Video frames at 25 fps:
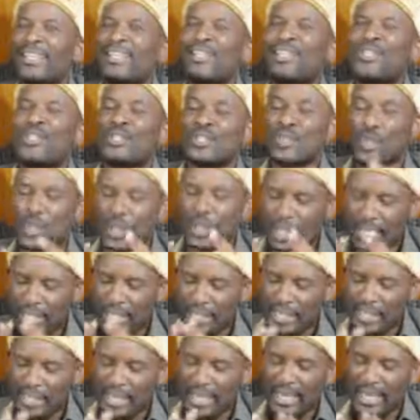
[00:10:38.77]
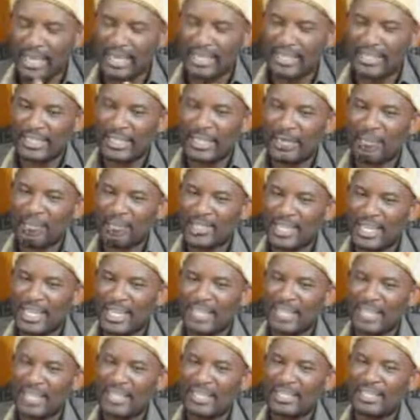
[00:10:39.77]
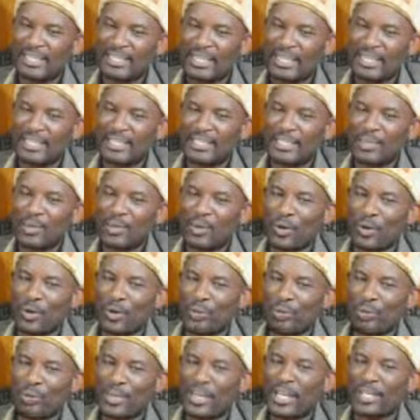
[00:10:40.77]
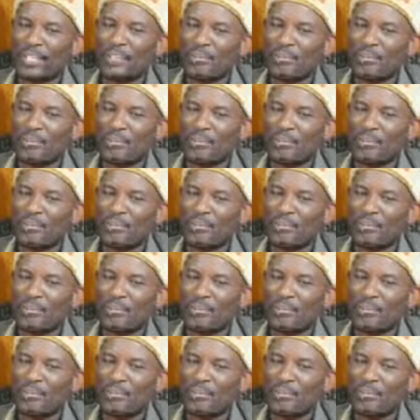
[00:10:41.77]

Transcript: So then, as I'm saying that I studied the whole book,